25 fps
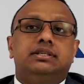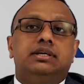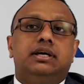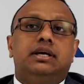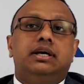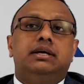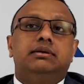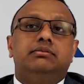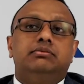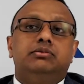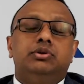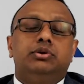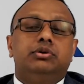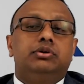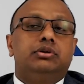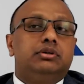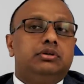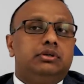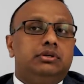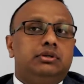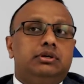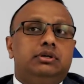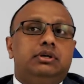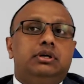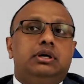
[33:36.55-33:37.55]
Look,
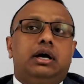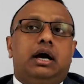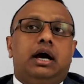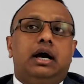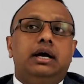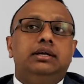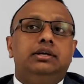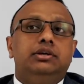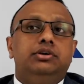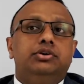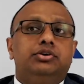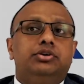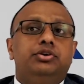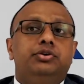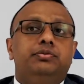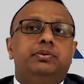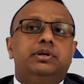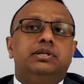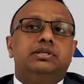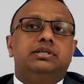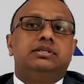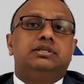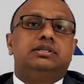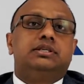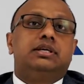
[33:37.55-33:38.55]
IT
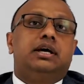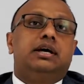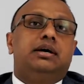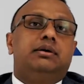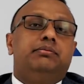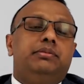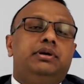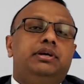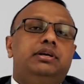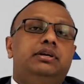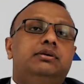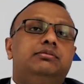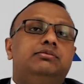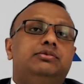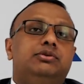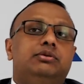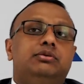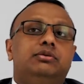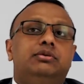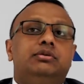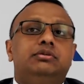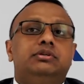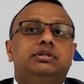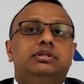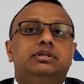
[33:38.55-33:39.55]
occupations are medium to
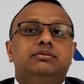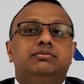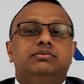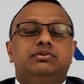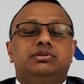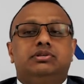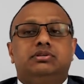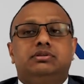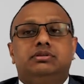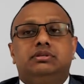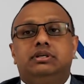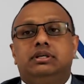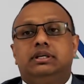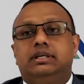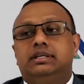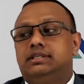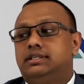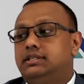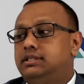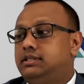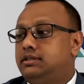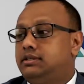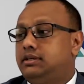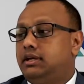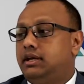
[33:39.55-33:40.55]
long-term
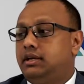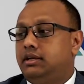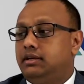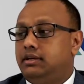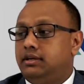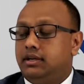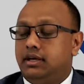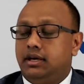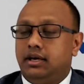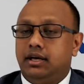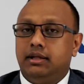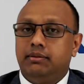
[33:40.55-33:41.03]
list, and